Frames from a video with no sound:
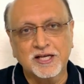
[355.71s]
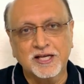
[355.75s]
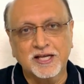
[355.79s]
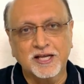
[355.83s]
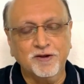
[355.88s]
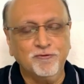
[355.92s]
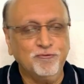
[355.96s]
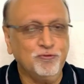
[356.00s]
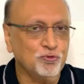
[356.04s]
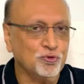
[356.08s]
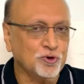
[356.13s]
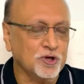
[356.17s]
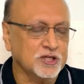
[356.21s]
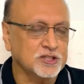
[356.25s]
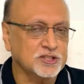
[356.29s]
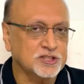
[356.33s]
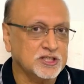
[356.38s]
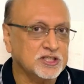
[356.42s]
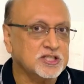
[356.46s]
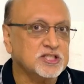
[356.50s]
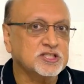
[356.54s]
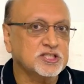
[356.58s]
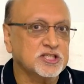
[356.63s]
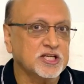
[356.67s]
If you can
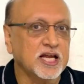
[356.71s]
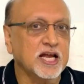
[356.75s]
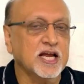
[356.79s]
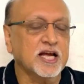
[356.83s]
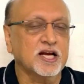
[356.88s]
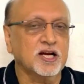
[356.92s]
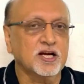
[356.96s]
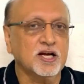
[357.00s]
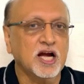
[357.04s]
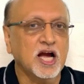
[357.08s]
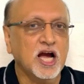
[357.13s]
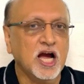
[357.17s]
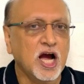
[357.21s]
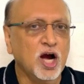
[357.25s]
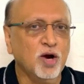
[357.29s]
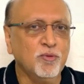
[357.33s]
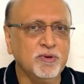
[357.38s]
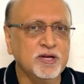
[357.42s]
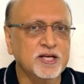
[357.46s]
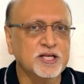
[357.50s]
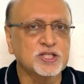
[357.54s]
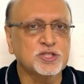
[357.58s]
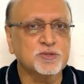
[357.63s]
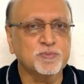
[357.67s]
just think how
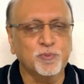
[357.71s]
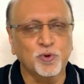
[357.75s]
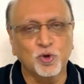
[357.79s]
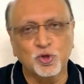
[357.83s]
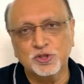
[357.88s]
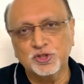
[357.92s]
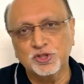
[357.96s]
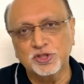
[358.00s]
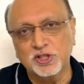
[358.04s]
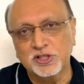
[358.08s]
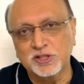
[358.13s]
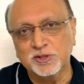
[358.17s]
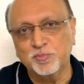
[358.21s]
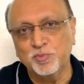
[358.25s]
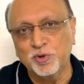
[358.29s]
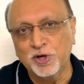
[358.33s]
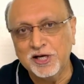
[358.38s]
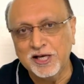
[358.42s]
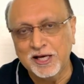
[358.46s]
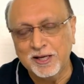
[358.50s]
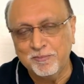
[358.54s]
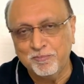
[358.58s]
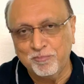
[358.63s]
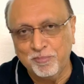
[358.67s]
many sports does
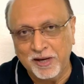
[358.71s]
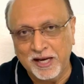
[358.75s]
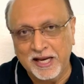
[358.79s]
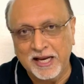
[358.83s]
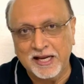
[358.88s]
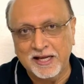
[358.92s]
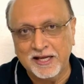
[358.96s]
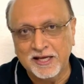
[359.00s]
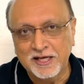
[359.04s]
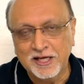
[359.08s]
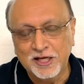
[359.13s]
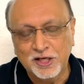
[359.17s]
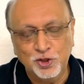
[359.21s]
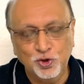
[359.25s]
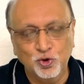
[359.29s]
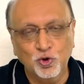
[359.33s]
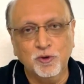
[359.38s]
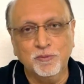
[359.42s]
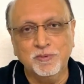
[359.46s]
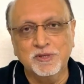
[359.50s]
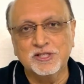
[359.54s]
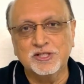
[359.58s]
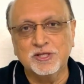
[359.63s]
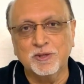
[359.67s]
Britain play, you
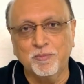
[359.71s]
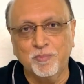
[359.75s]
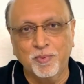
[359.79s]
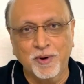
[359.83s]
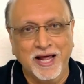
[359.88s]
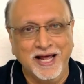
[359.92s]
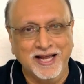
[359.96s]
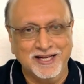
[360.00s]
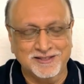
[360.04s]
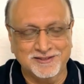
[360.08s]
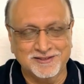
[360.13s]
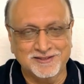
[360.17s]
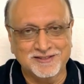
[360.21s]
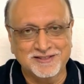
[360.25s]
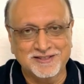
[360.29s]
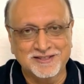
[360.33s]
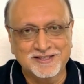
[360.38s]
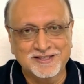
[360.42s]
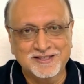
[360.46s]
will be surprised.